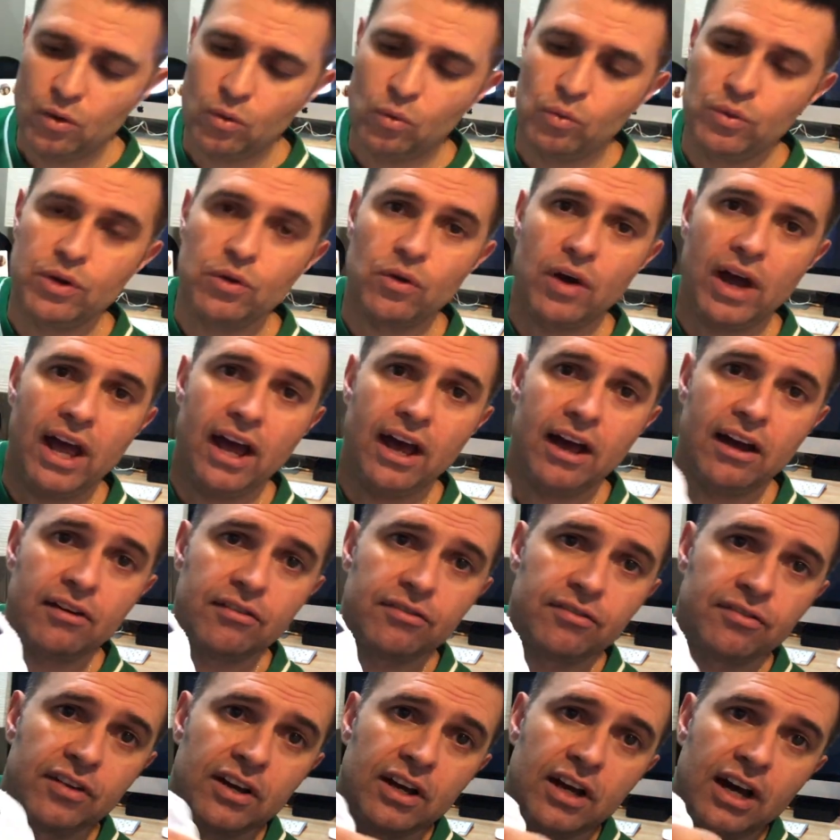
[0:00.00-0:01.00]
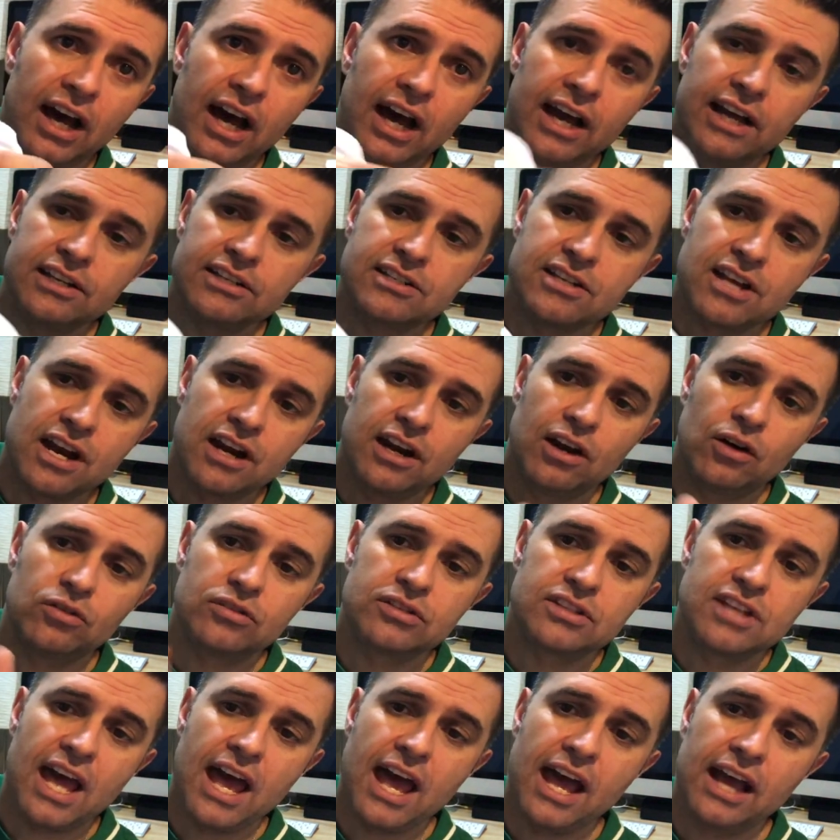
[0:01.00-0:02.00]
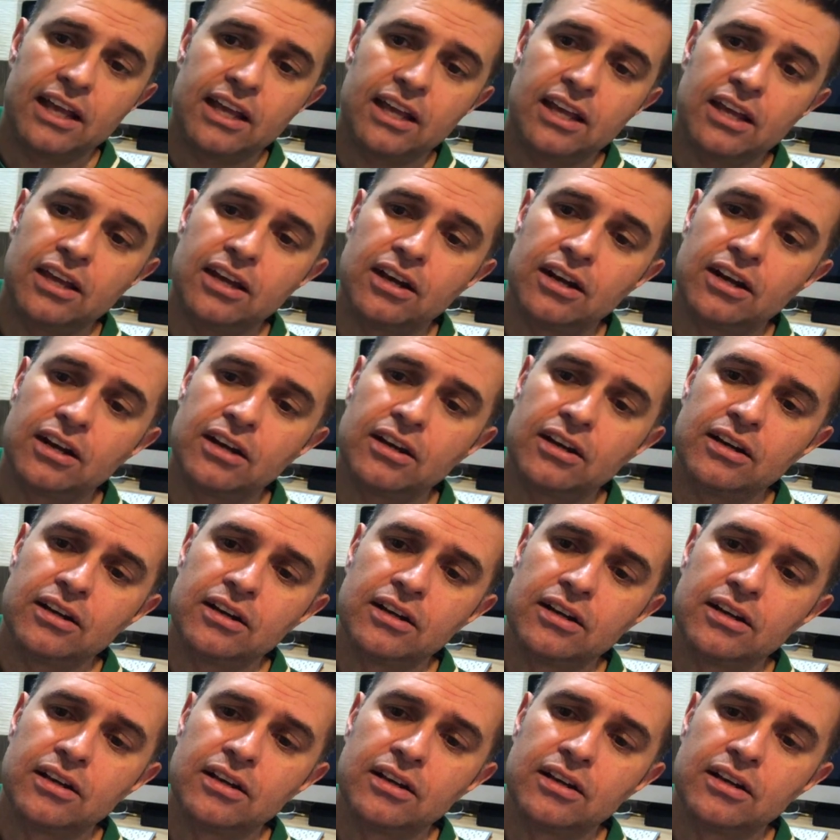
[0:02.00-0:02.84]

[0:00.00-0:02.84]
will have an internal tag here